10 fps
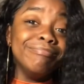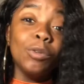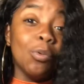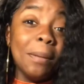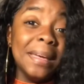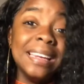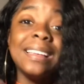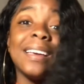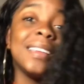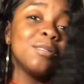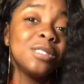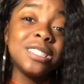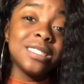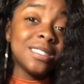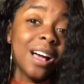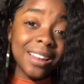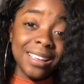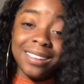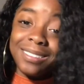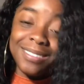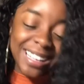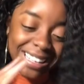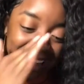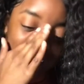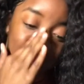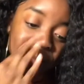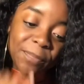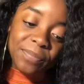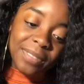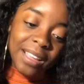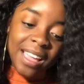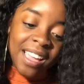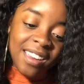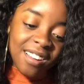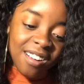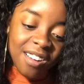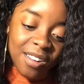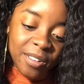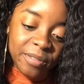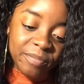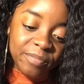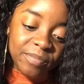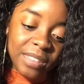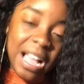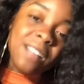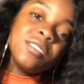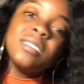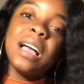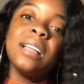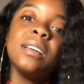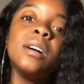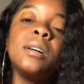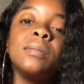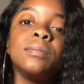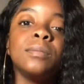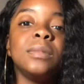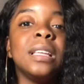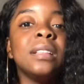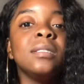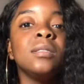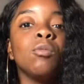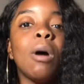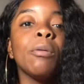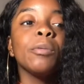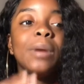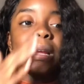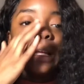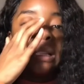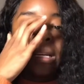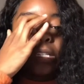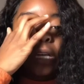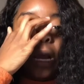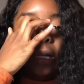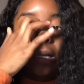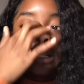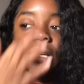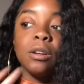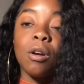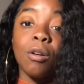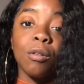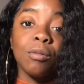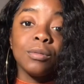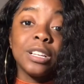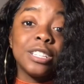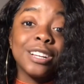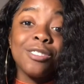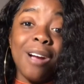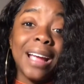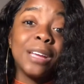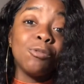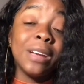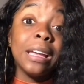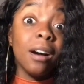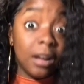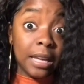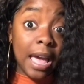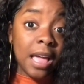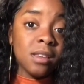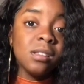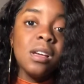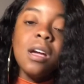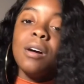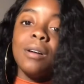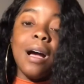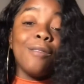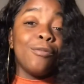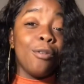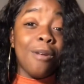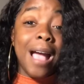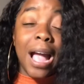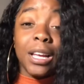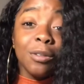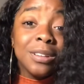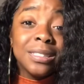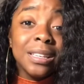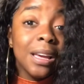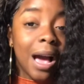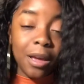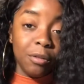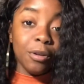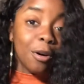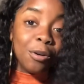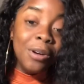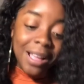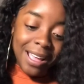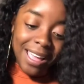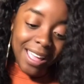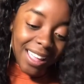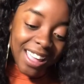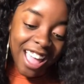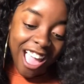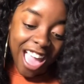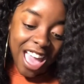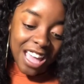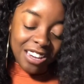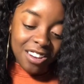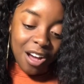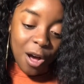women. And it was just not it. And after that, then while we're waiting, they checked our height and weight again for accuracy. I don't know. And